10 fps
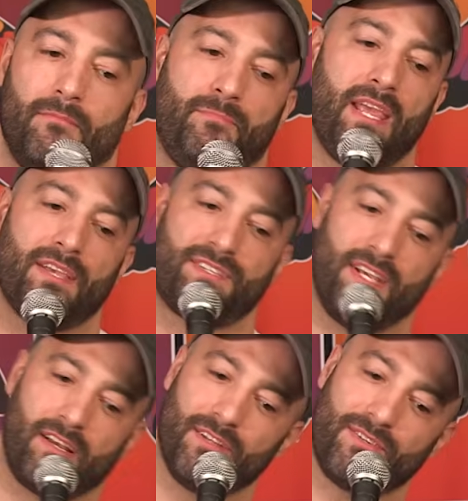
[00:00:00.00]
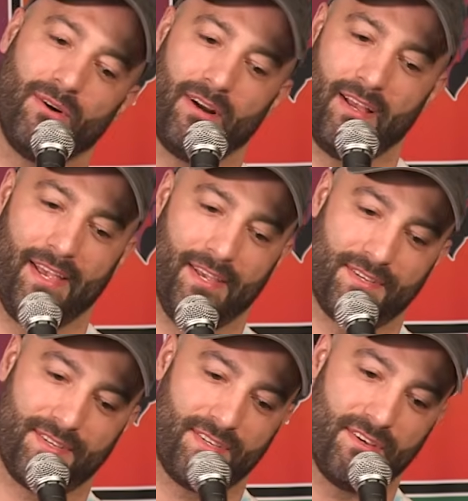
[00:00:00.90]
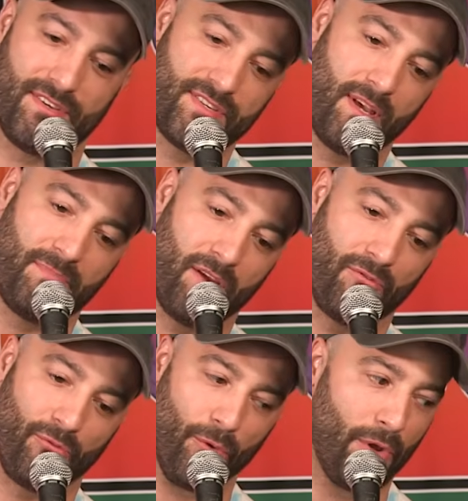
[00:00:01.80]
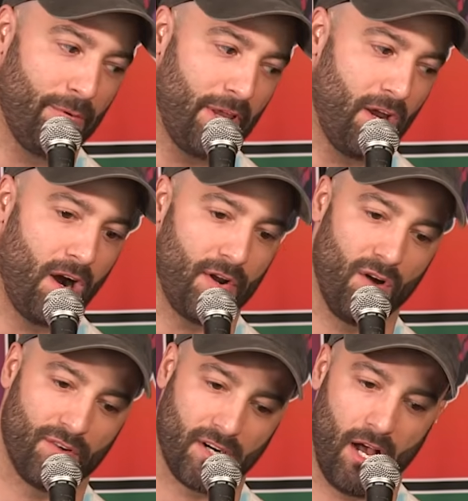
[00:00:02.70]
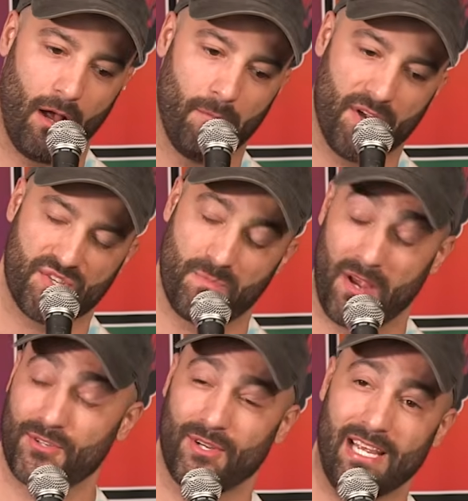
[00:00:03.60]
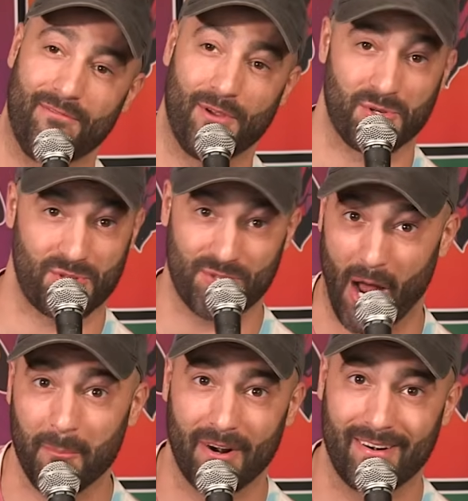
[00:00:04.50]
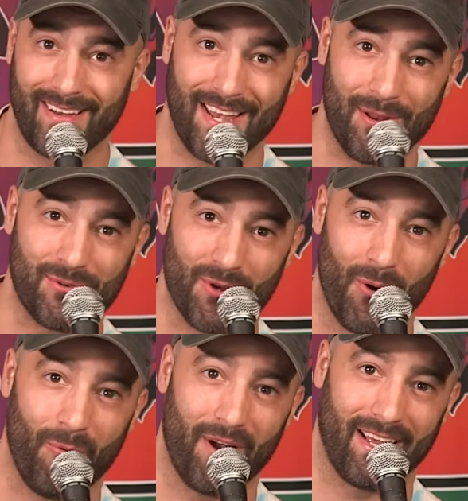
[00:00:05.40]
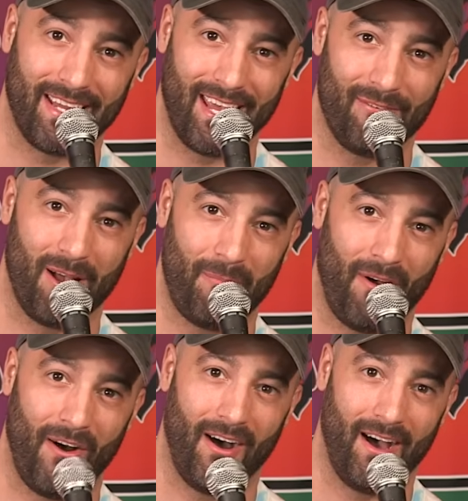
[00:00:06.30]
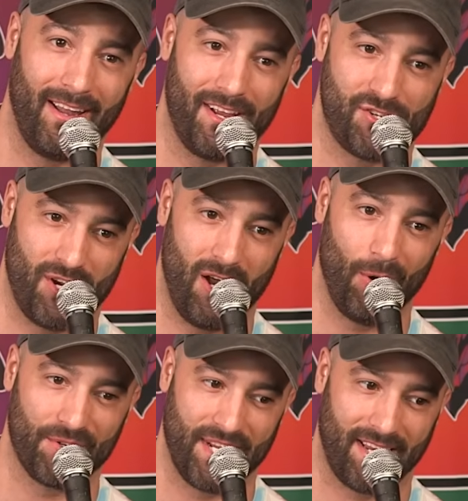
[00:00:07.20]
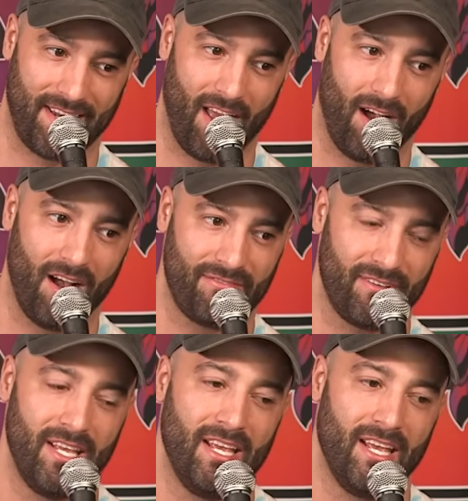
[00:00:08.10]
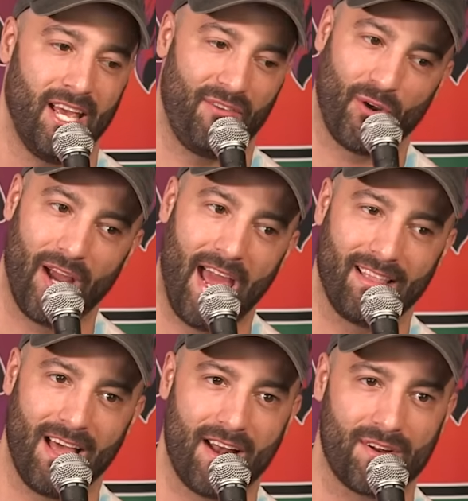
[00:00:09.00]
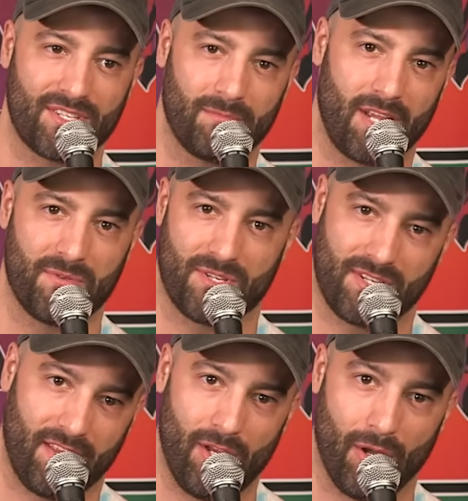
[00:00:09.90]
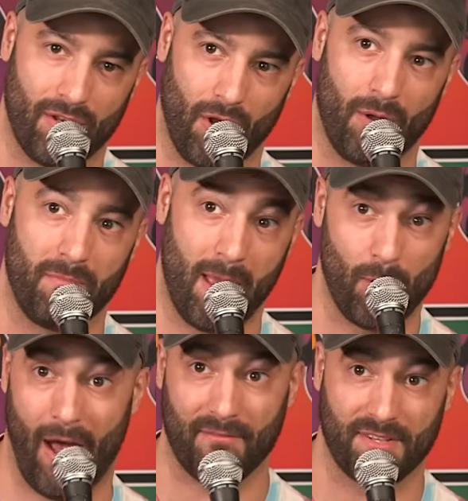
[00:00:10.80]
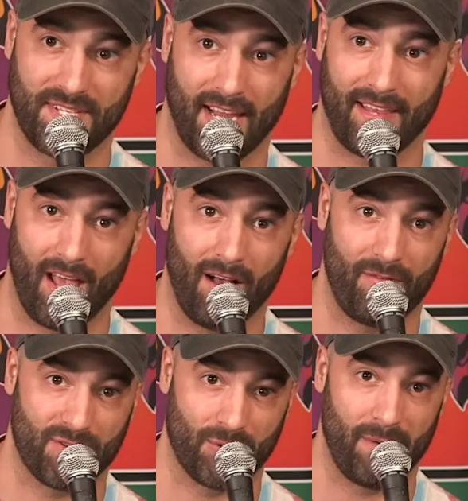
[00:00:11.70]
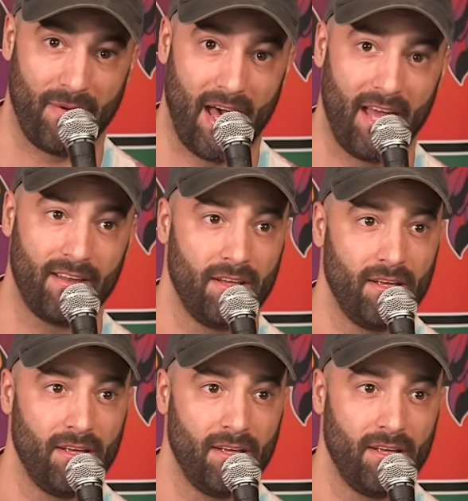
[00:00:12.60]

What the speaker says: Being sick on tour is something really, really hard to overcome, especially if you're stubborn and you don't want to give up on a show or take a day off. If you're a headliner, sometimes there's nothing you can do, and maybe you have to take a day off if it's really bad.